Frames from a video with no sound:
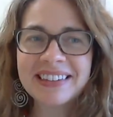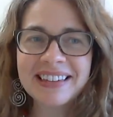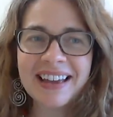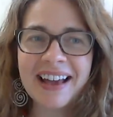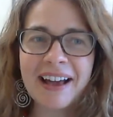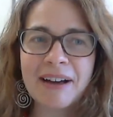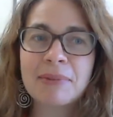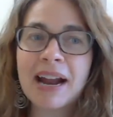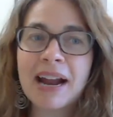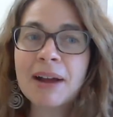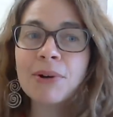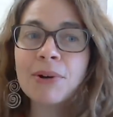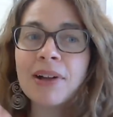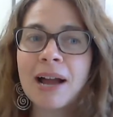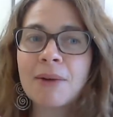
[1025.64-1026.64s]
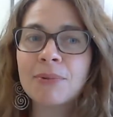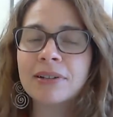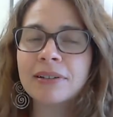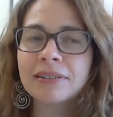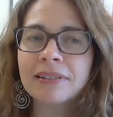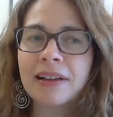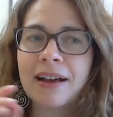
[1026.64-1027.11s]
But I
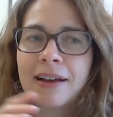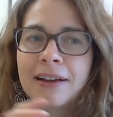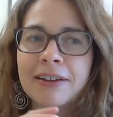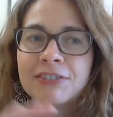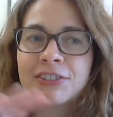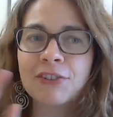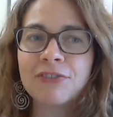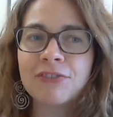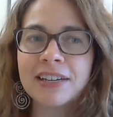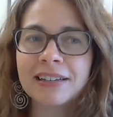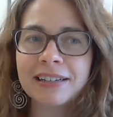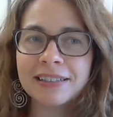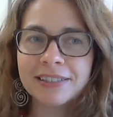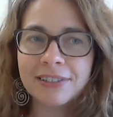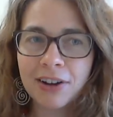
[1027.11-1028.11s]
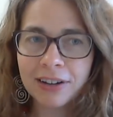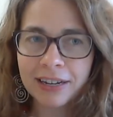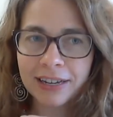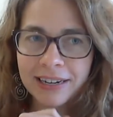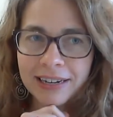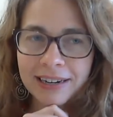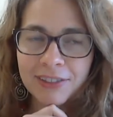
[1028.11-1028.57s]
will, if Sophia gets
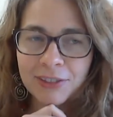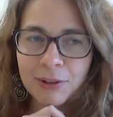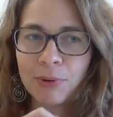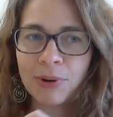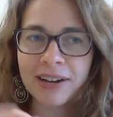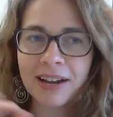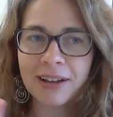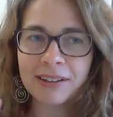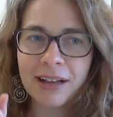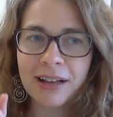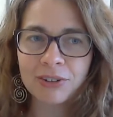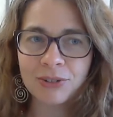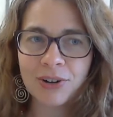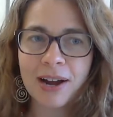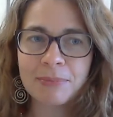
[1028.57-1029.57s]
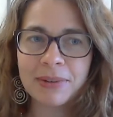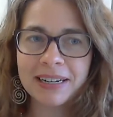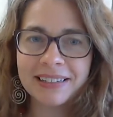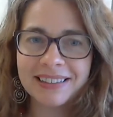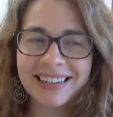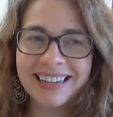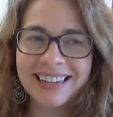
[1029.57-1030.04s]
talking at another point, I'll drop it
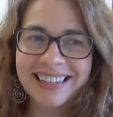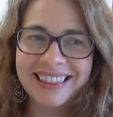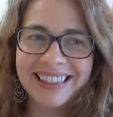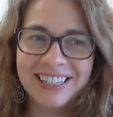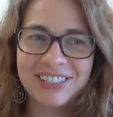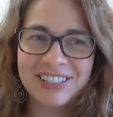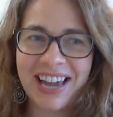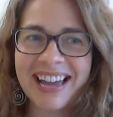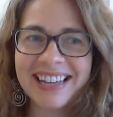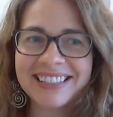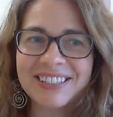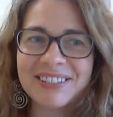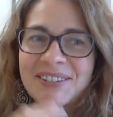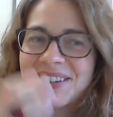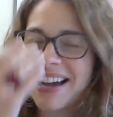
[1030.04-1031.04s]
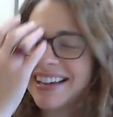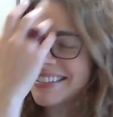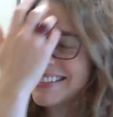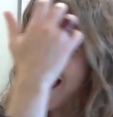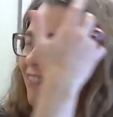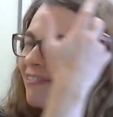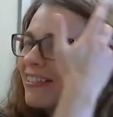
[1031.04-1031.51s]
in the chat so you guys
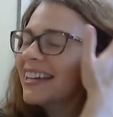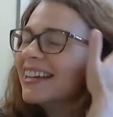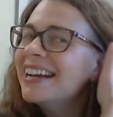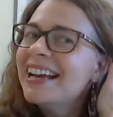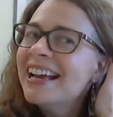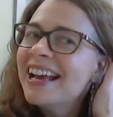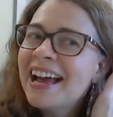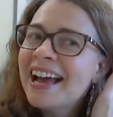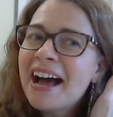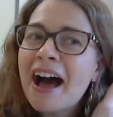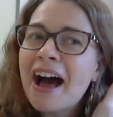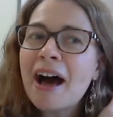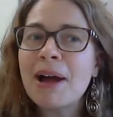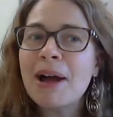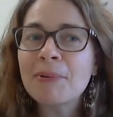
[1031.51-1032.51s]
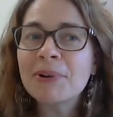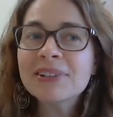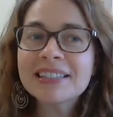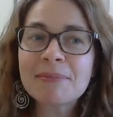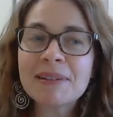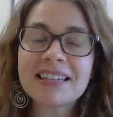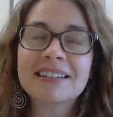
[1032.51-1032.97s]
have it. I will
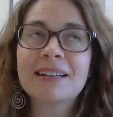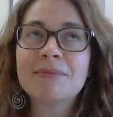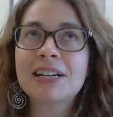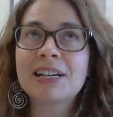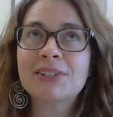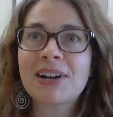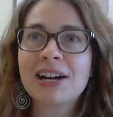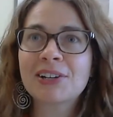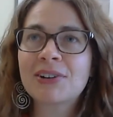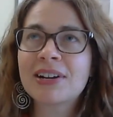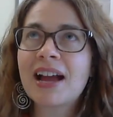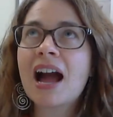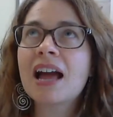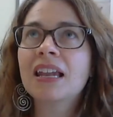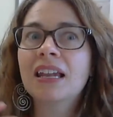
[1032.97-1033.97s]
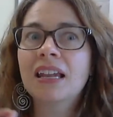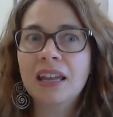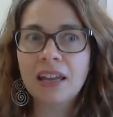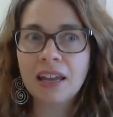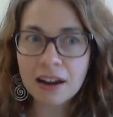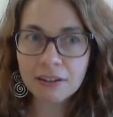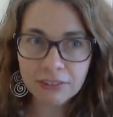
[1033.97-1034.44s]
say about the alumni directory, I
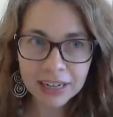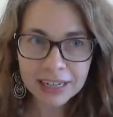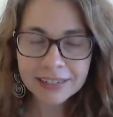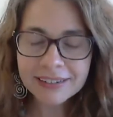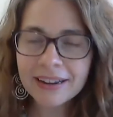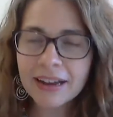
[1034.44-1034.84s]
love it.